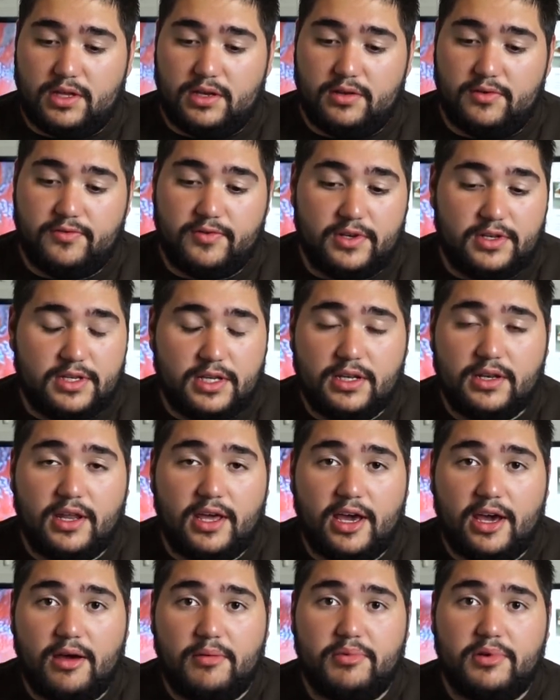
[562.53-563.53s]
if it didn't
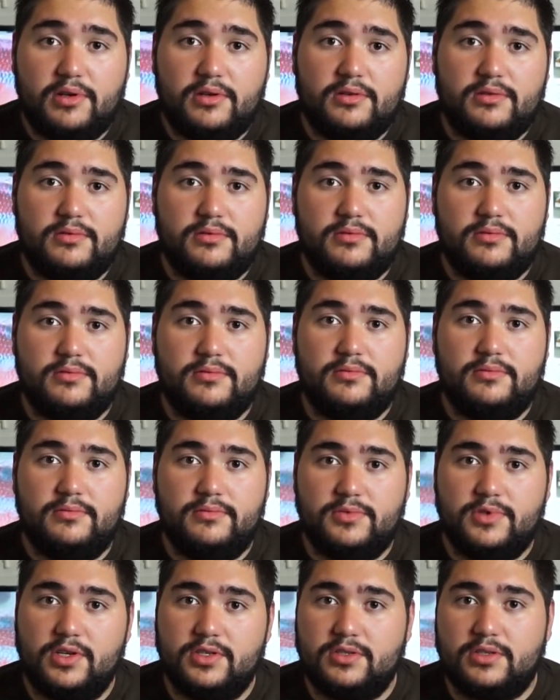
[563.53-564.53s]
happen,
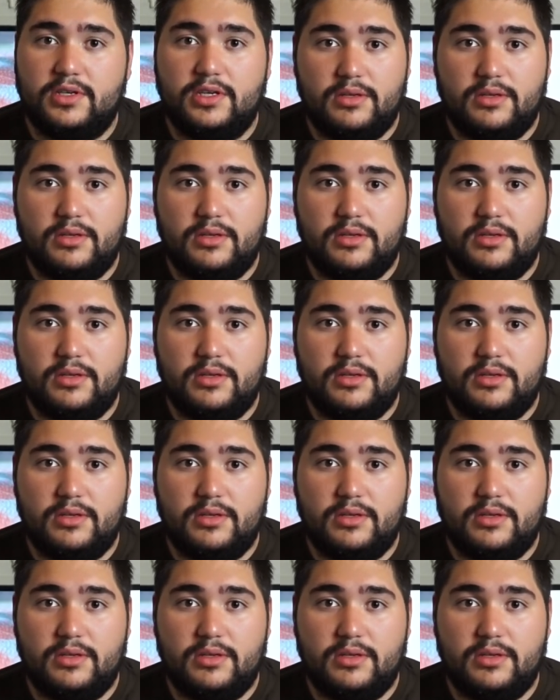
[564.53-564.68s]
just